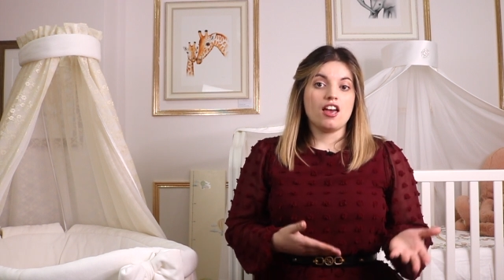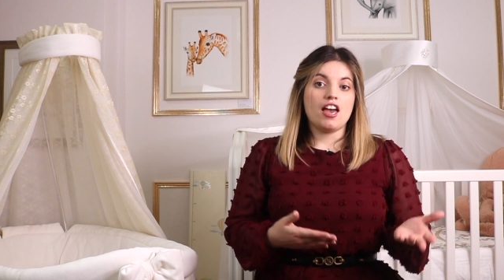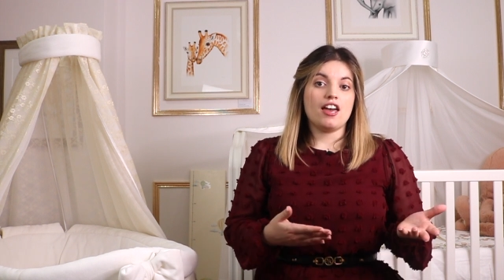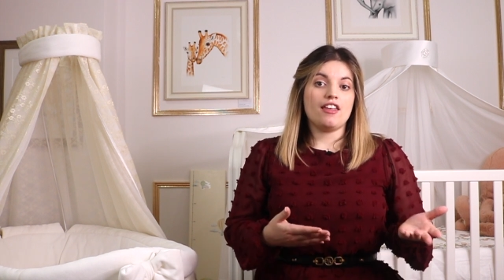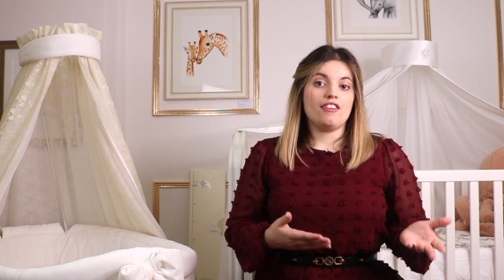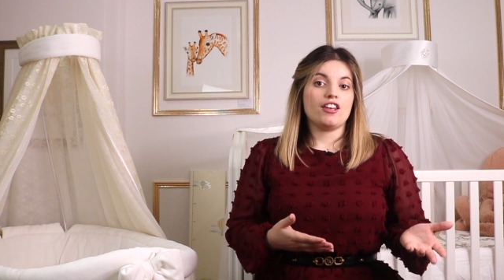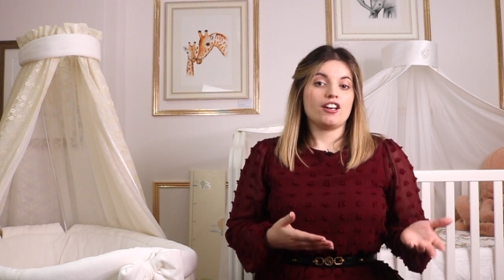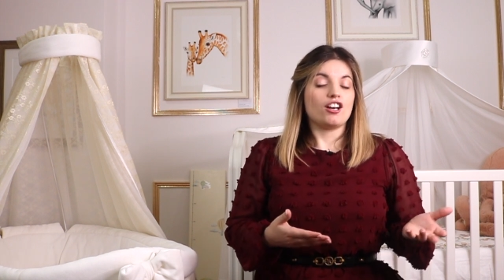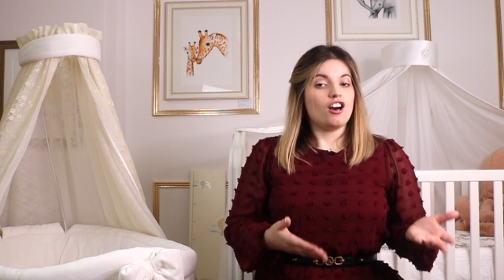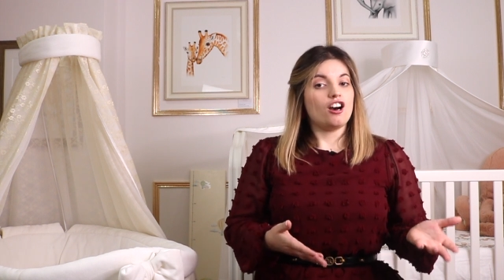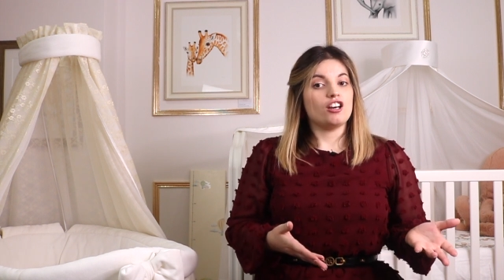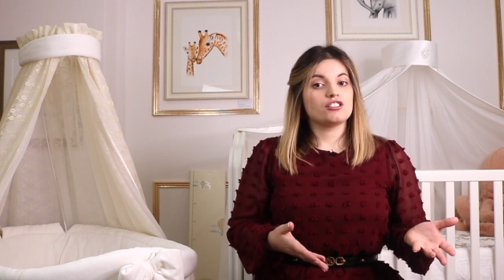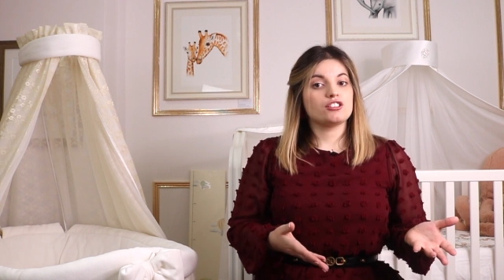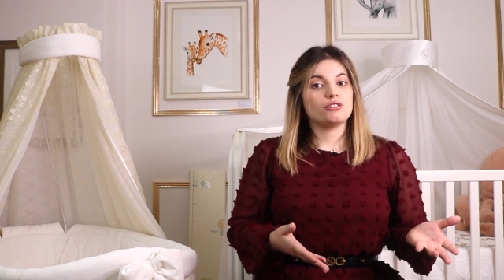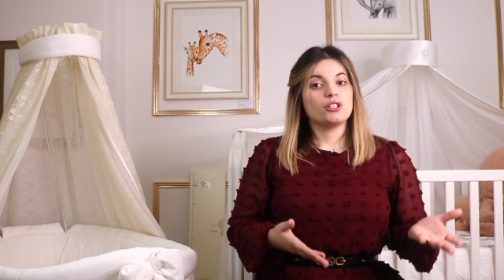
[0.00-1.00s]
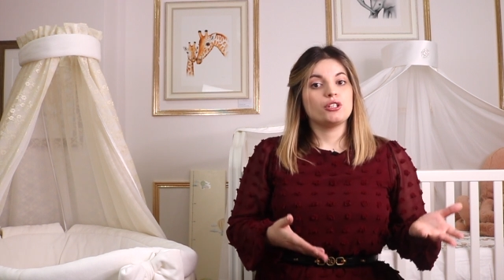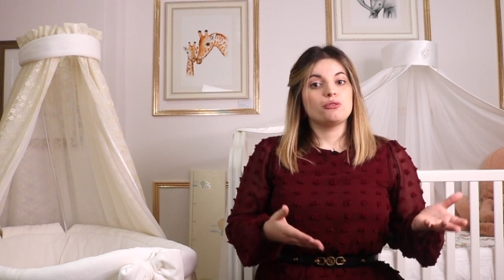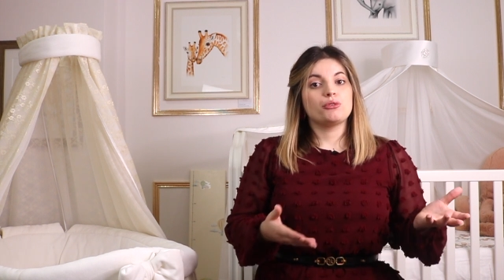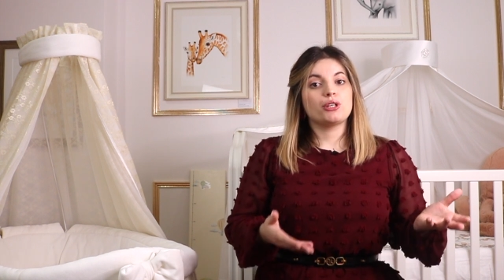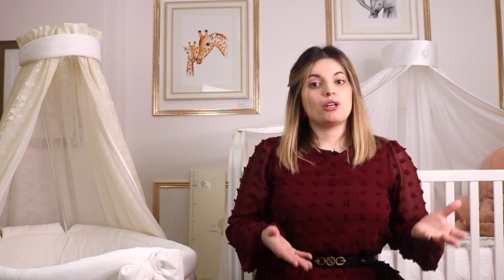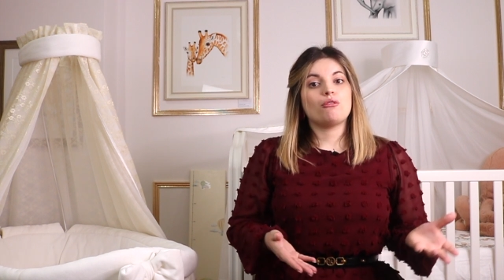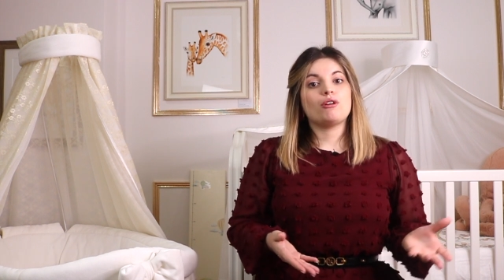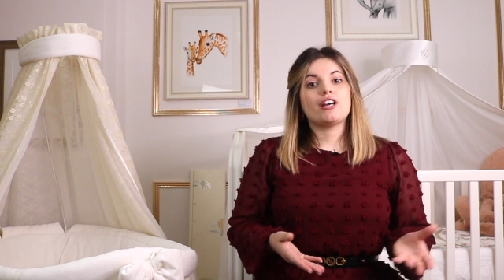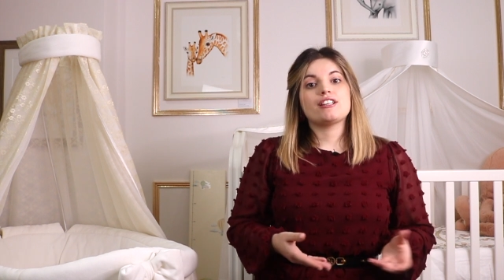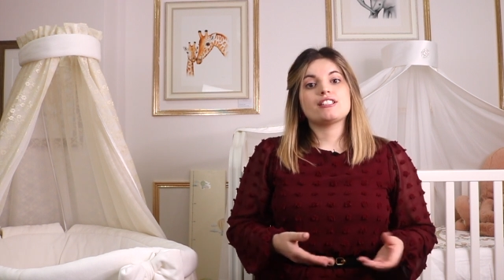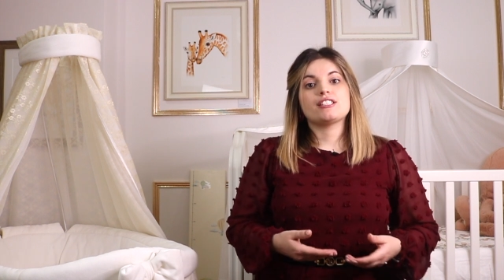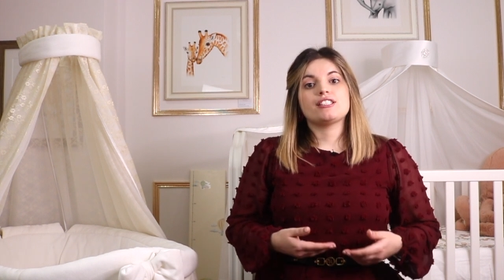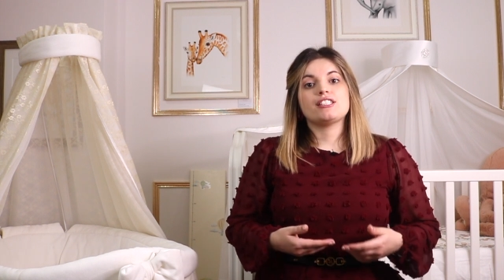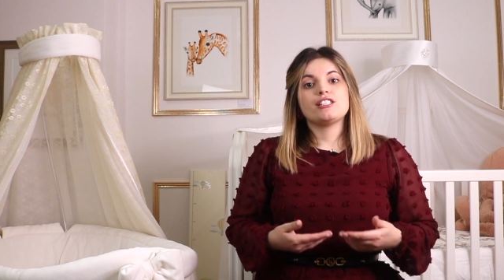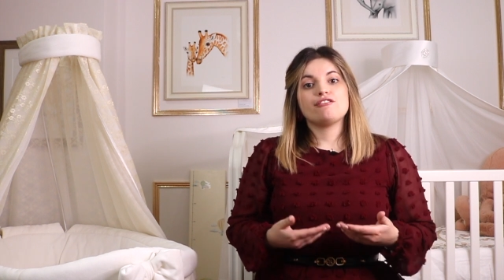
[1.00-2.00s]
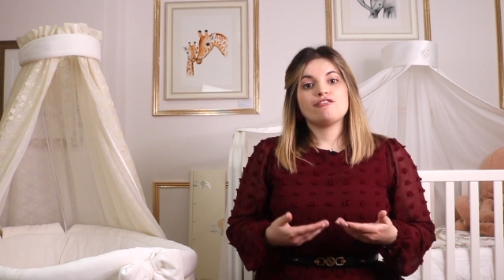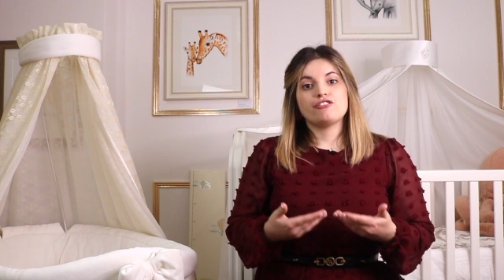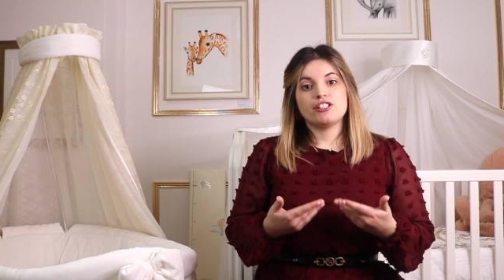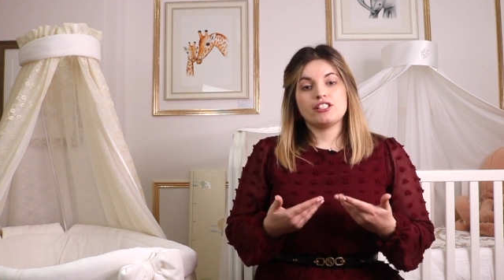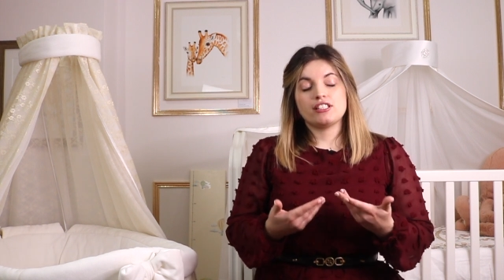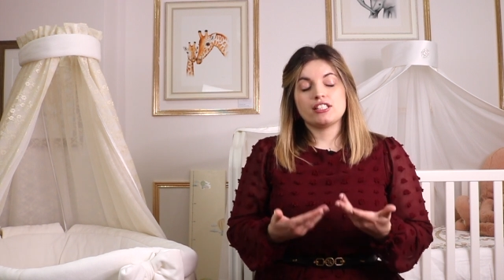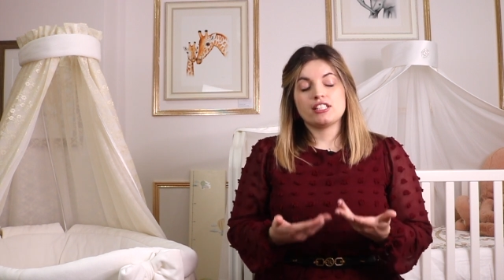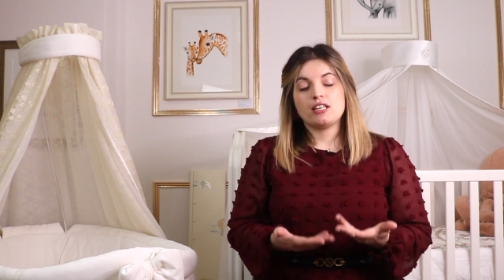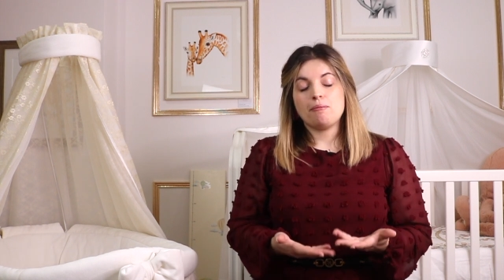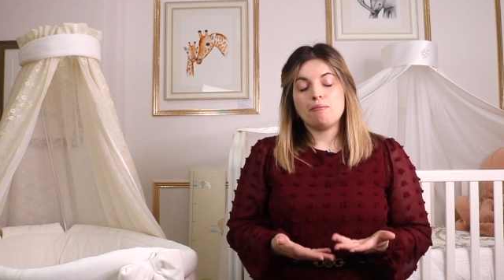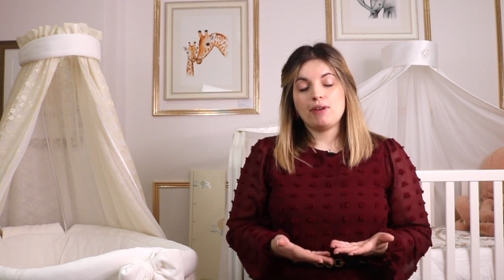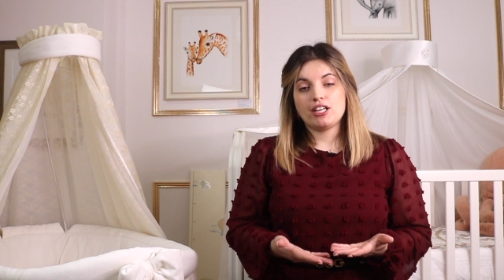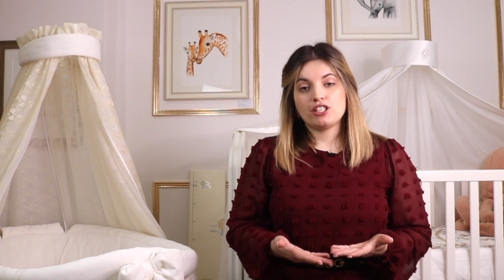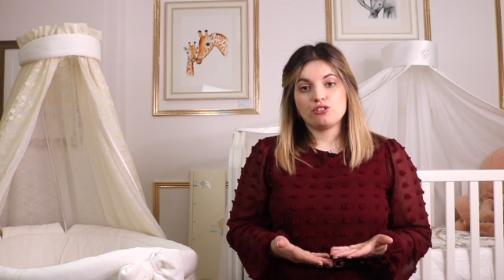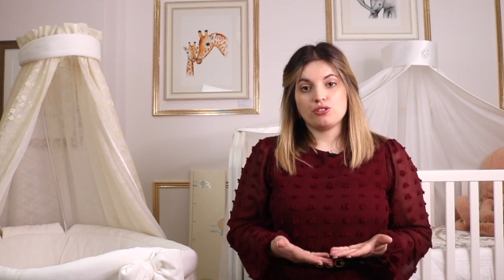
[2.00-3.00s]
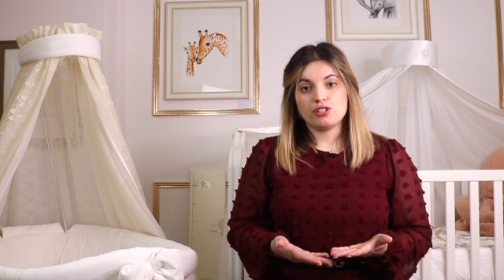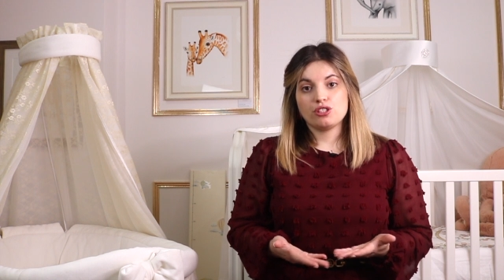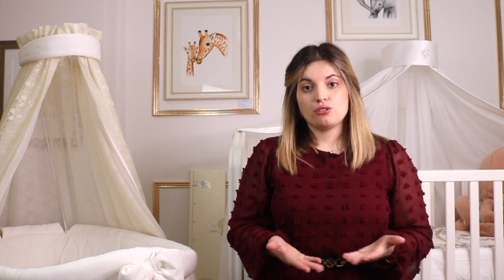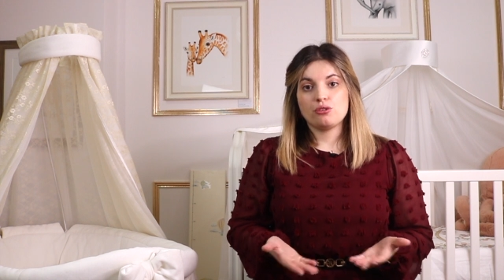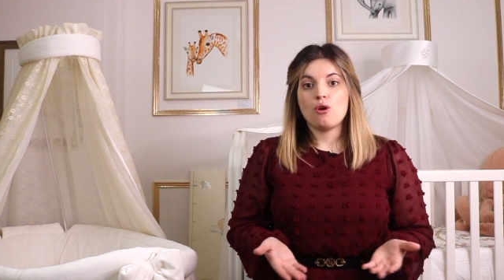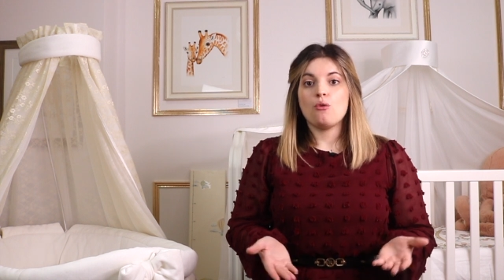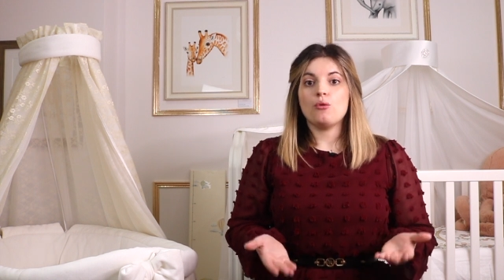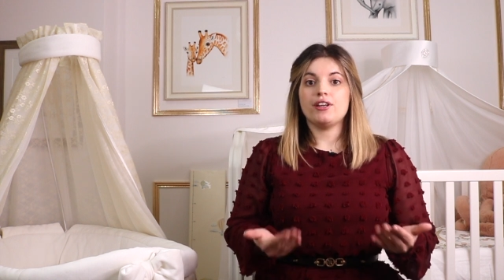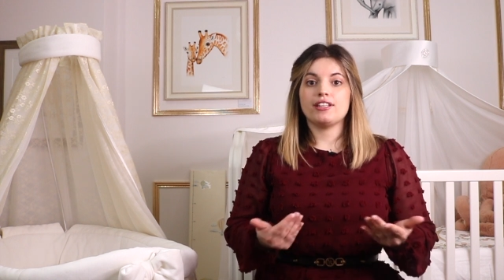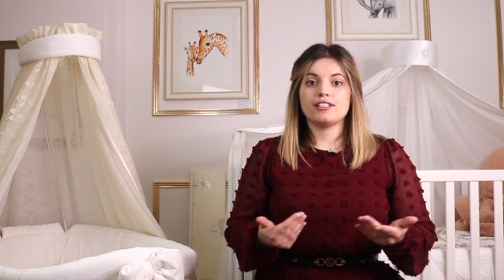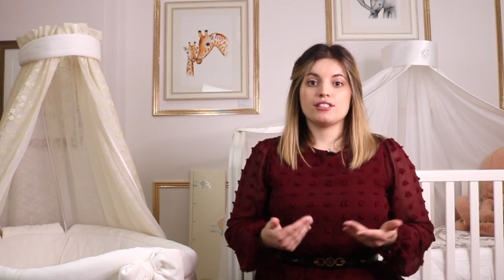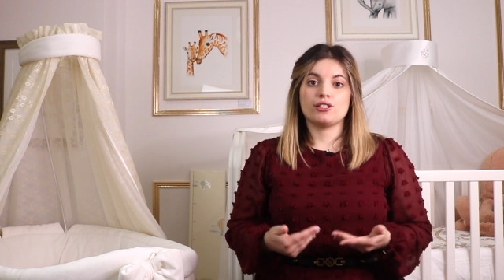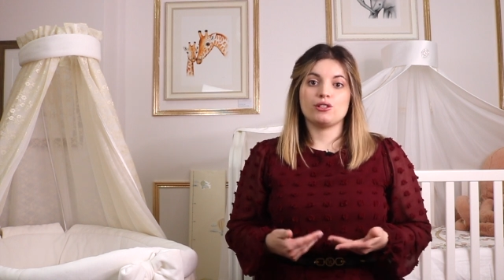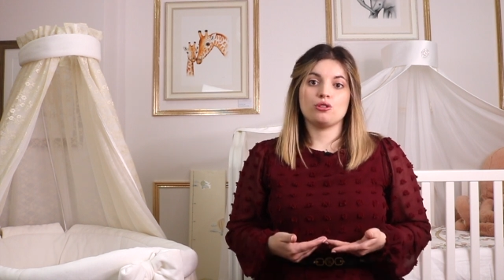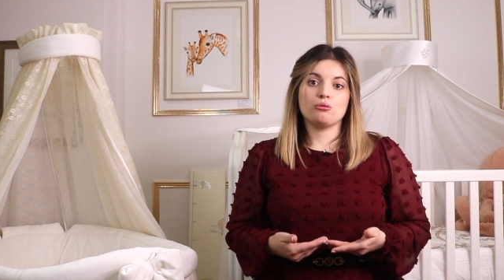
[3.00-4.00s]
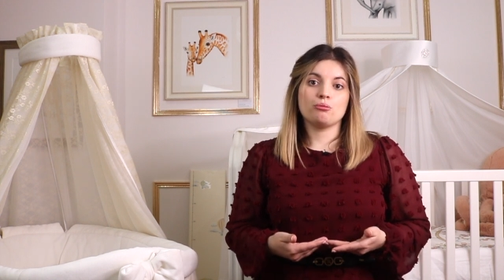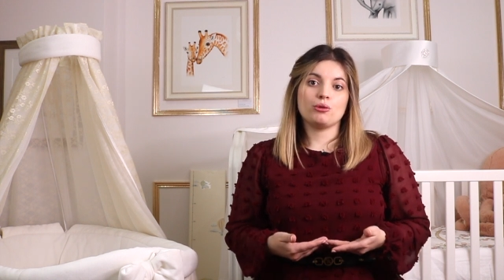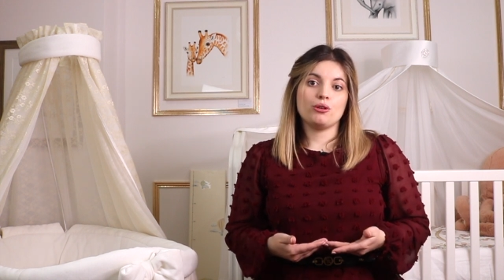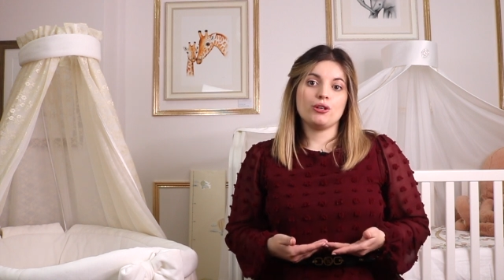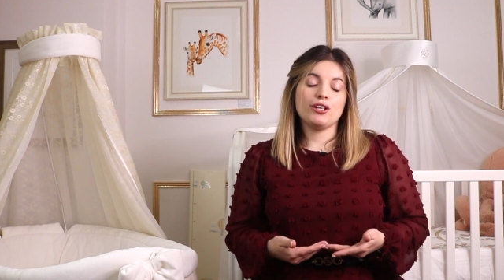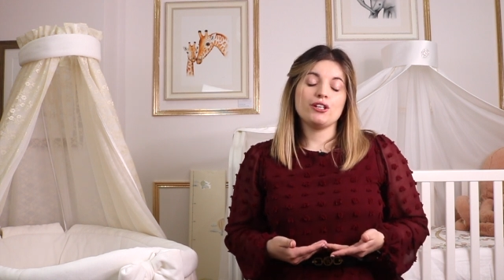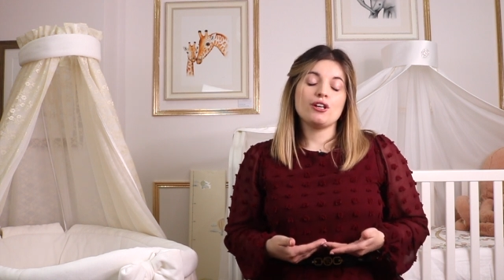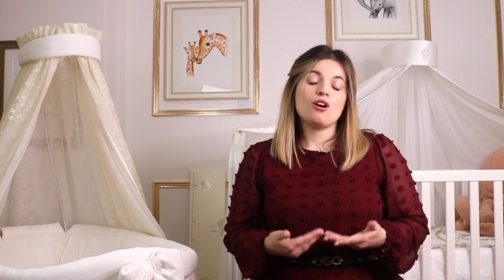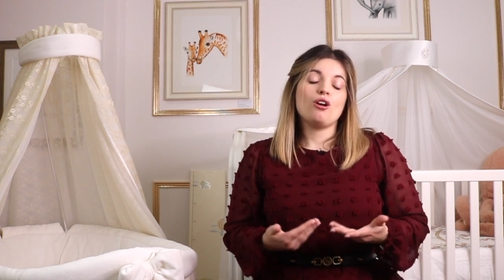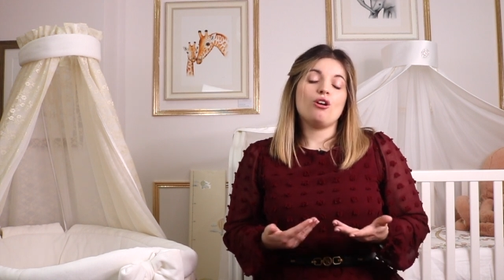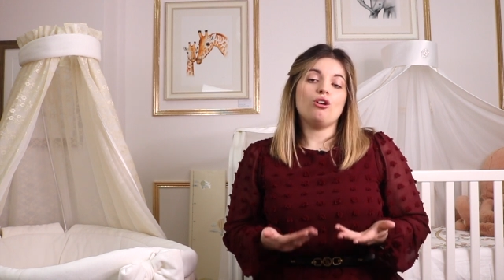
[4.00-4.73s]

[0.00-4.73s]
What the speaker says: and the cot requires a different mattress when it's a newborn